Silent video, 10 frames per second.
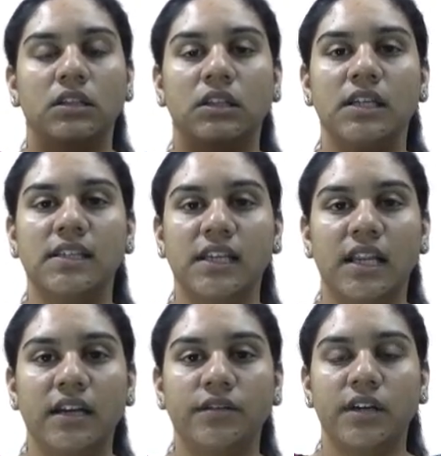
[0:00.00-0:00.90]
These
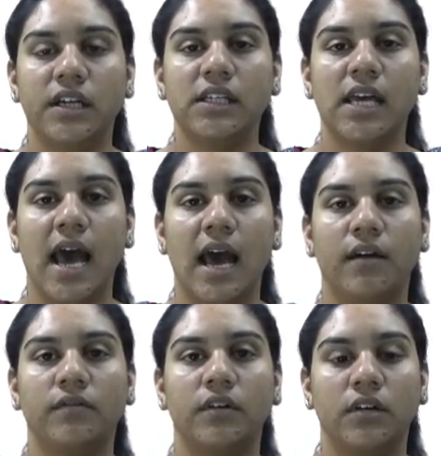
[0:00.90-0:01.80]
coelentrates
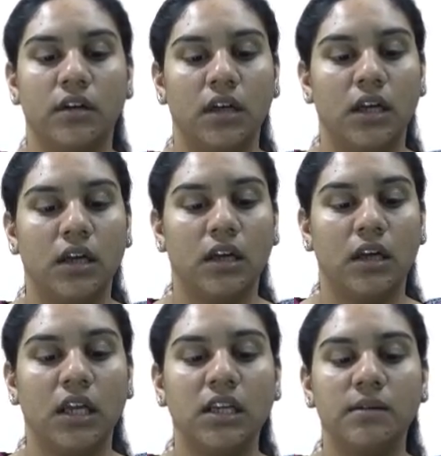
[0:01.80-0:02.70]
have
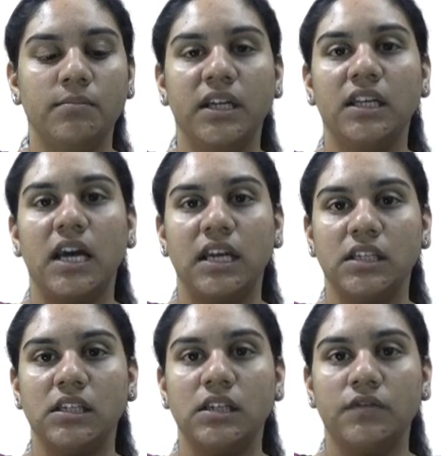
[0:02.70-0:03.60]
incomplete
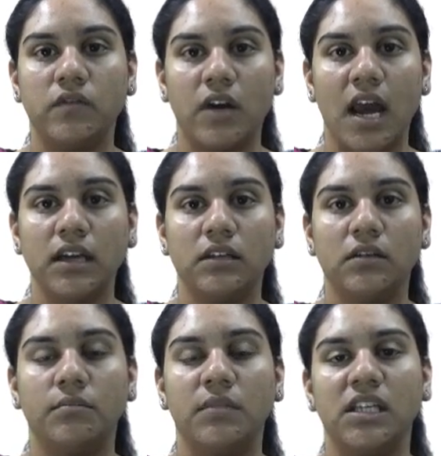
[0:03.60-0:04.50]
digestive tract,
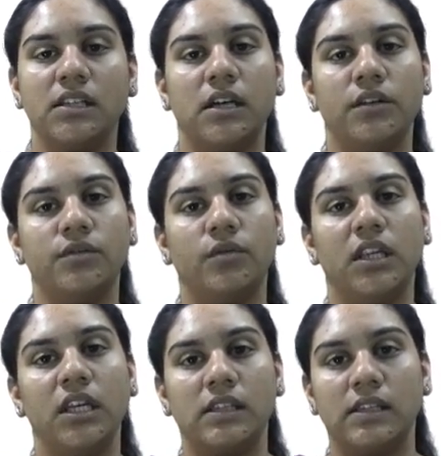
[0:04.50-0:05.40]
means there is
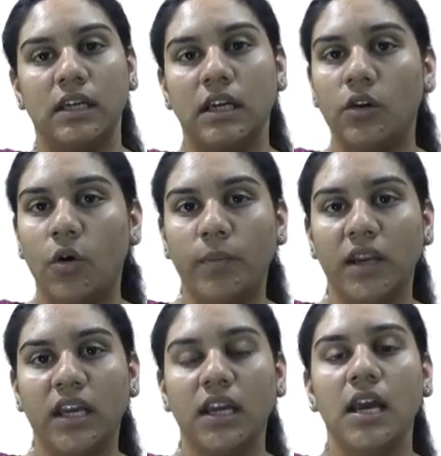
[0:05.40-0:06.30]
only a single
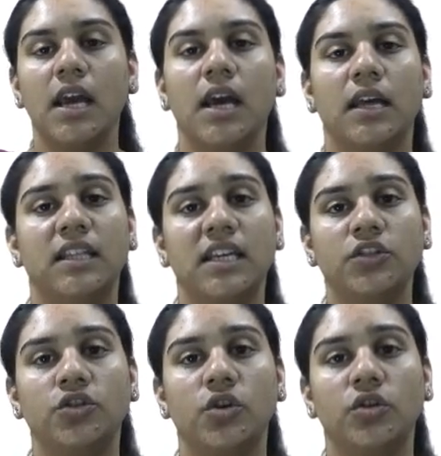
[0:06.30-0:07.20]
opening. These
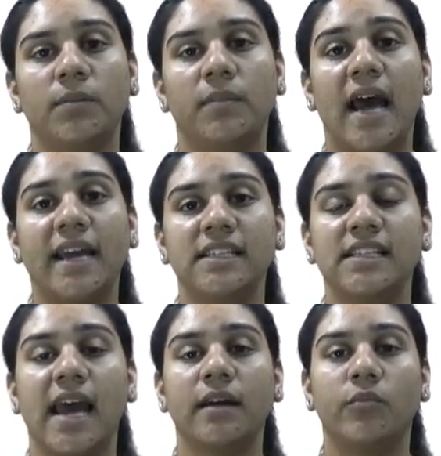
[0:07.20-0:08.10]
show the blind
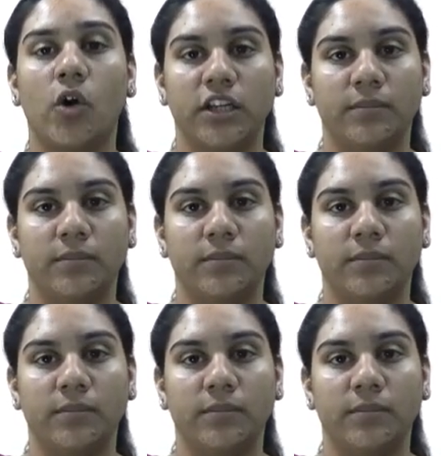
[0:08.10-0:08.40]
sac body